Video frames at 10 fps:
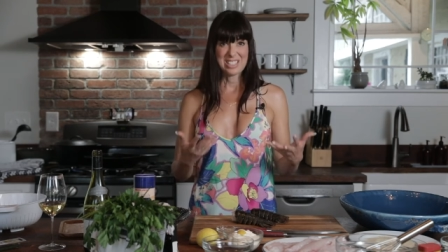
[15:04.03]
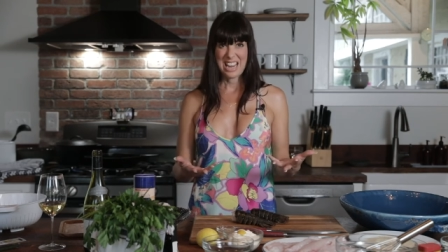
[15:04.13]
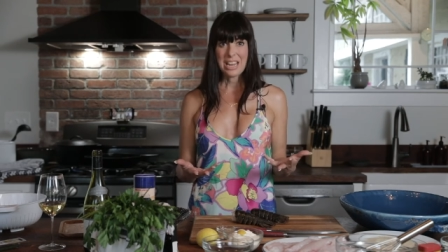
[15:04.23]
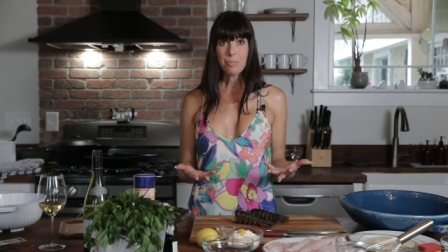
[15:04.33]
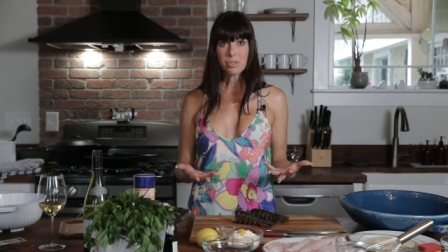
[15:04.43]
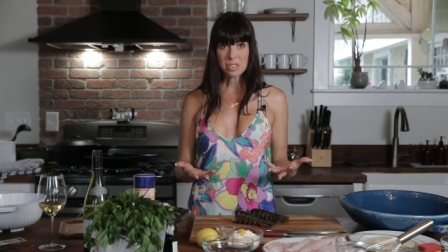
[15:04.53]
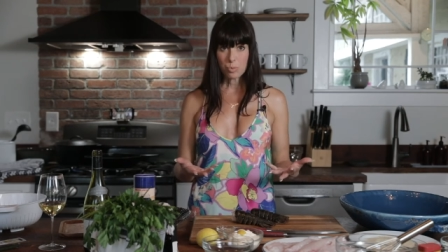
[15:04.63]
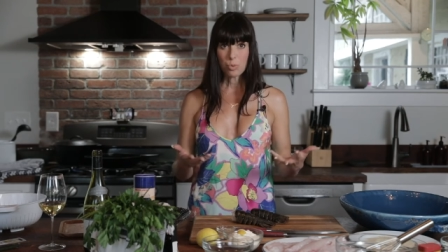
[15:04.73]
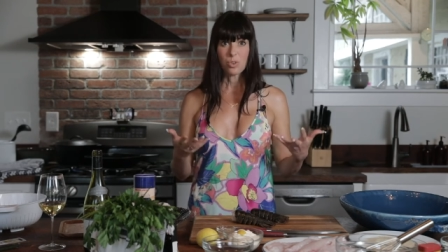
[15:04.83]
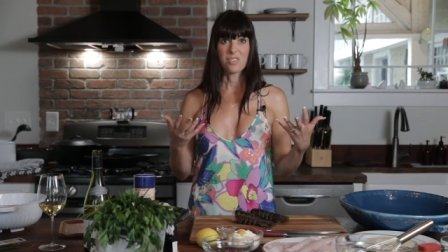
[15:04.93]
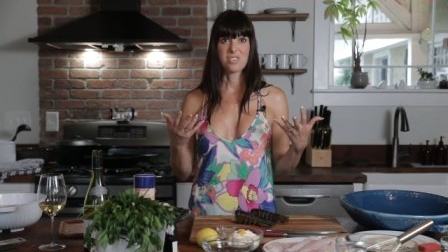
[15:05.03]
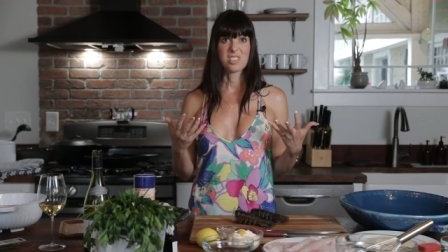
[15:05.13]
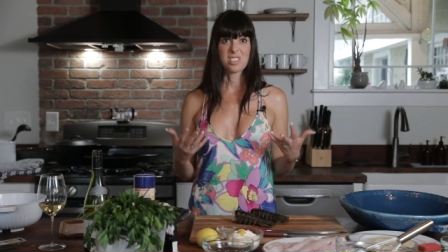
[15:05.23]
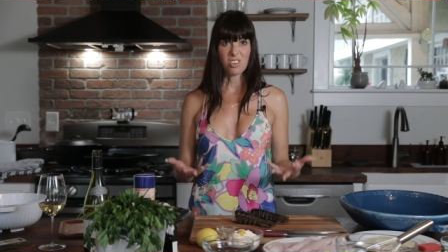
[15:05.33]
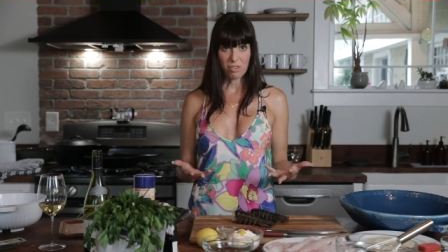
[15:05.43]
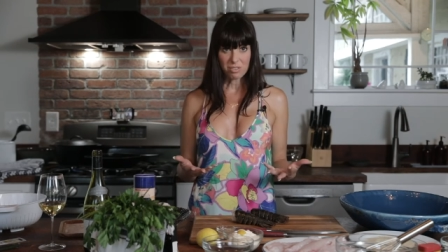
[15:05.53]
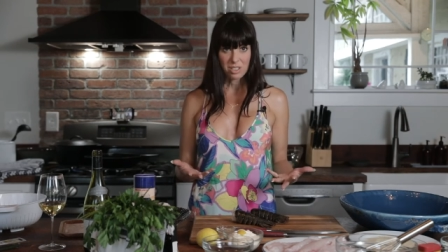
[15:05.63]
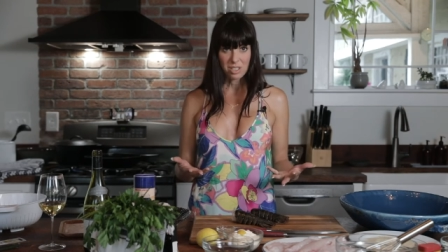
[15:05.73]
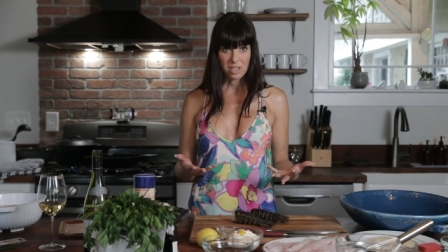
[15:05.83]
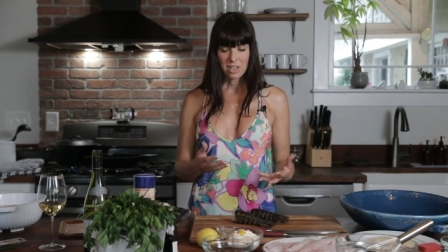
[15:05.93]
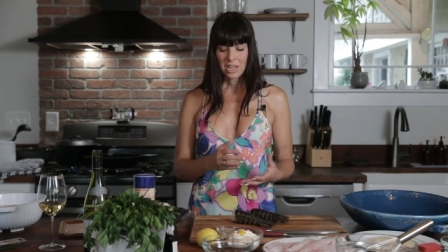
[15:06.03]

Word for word: tablespoon of salt.